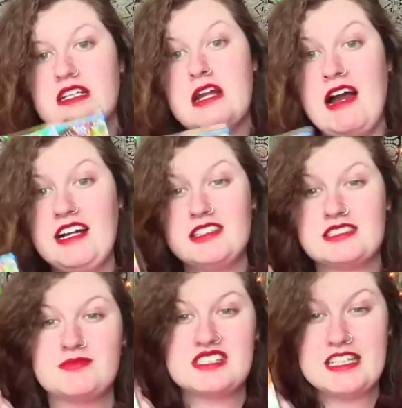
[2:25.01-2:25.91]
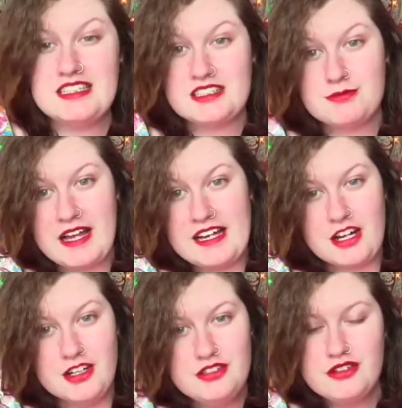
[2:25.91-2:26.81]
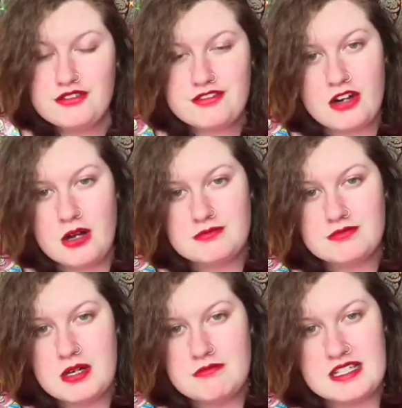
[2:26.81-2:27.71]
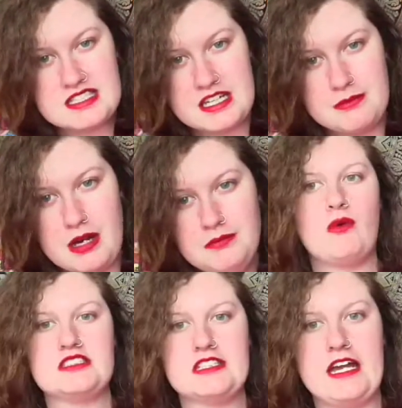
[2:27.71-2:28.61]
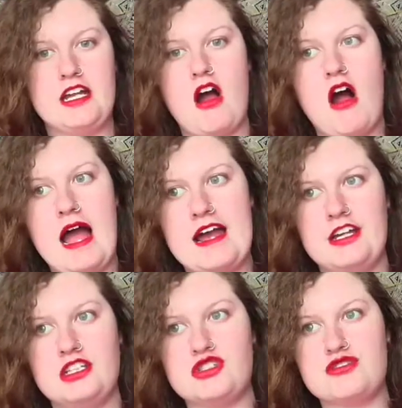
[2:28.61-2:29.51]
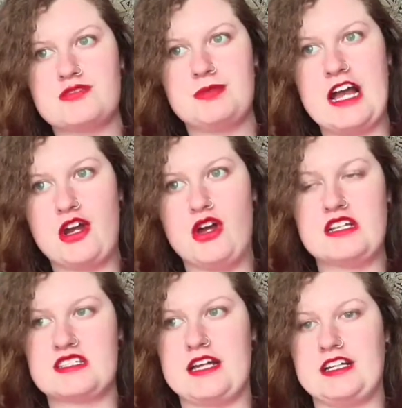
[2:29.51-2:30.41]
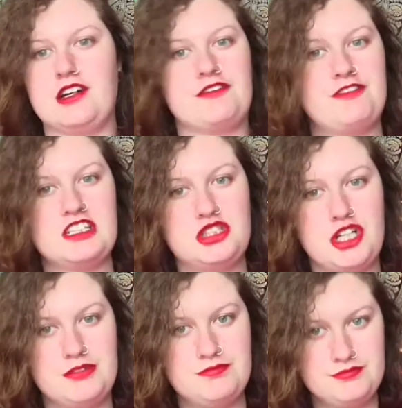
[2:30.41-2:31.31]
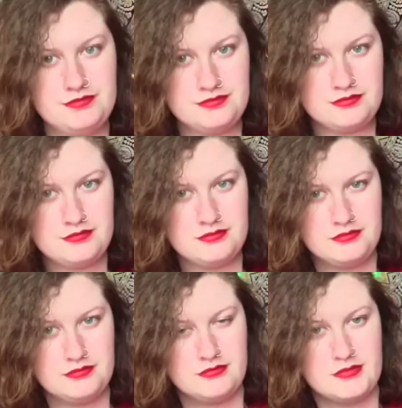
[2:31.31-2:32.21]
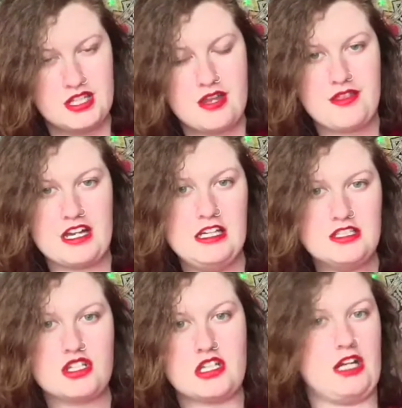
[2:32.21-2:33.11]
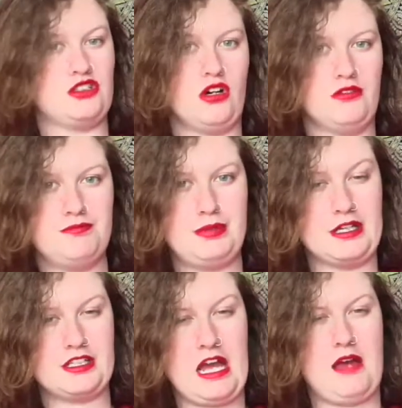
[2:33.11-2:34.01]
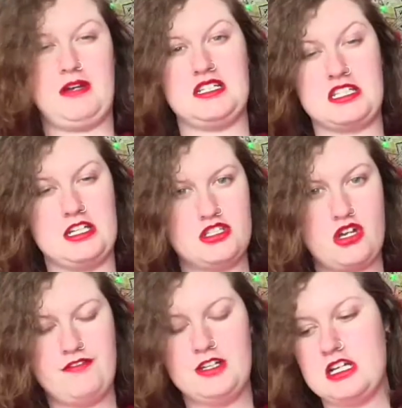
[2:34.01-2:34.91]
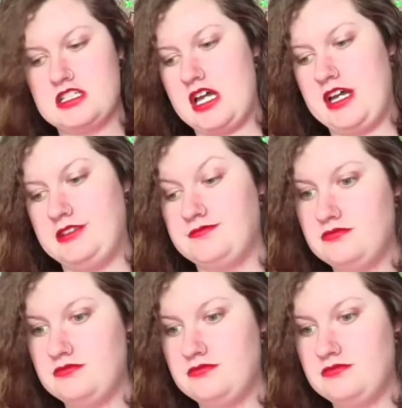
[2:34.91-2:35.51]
Now I got some scented Play-Doh from my stepmum. Once again, I use Play-Doh as like a fidget thingy so that I don't pick at my skin as often as I